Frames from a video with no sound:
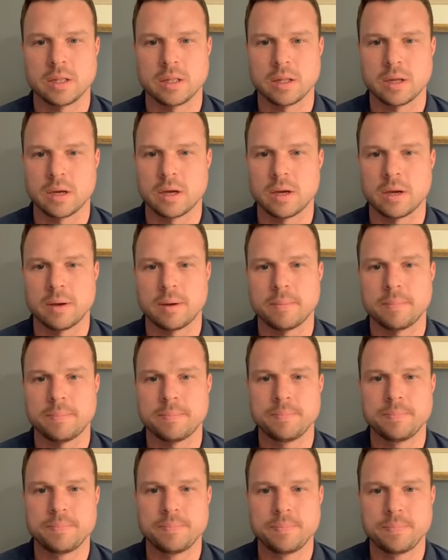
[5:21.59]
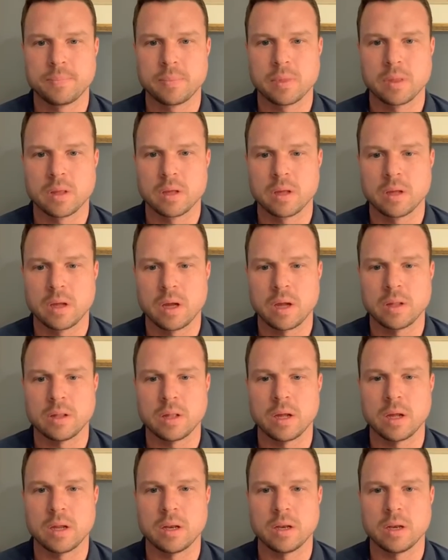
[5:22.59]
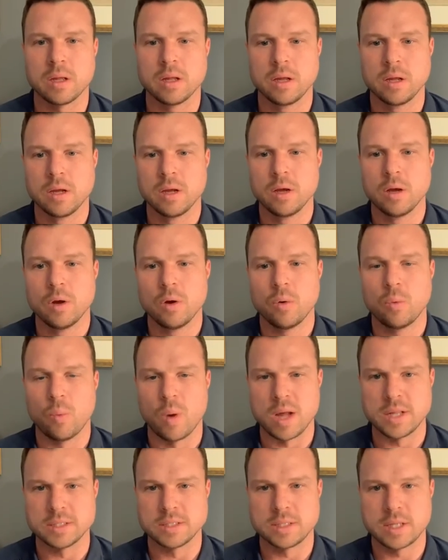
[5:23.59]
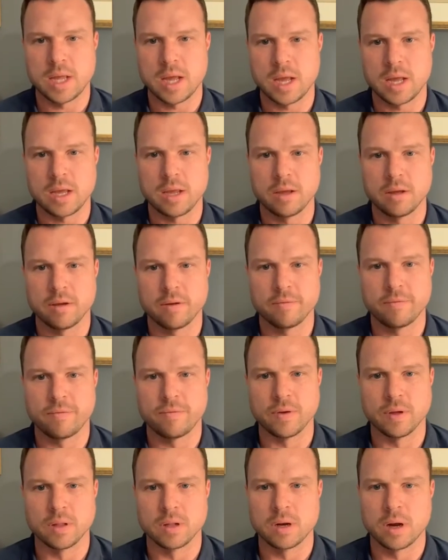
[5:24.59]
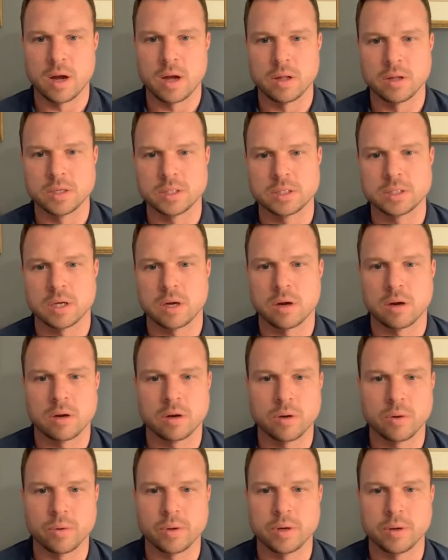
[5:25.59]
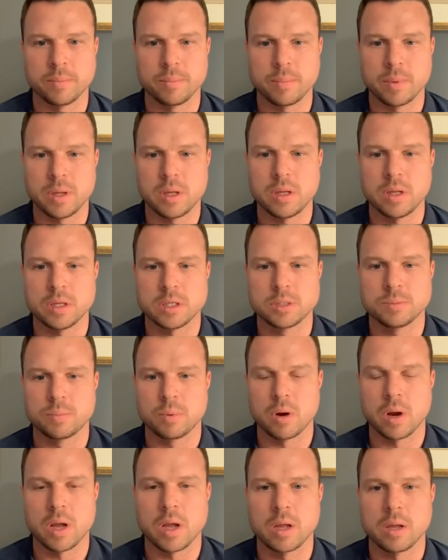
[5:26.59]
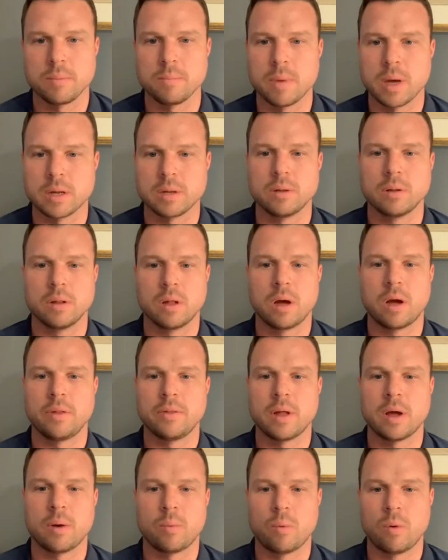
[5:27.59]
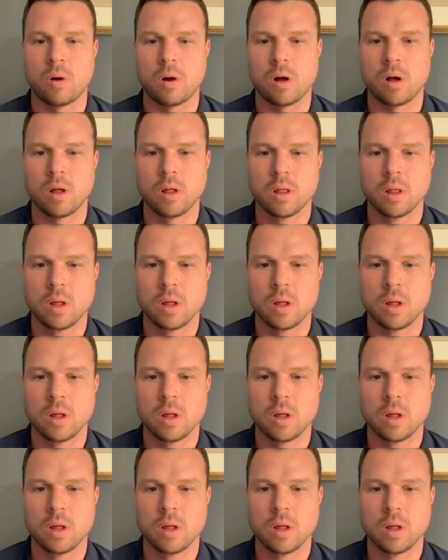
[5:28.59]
Um, and then Wednesday, Phil and Hollis are going to be spraying metal on that wall.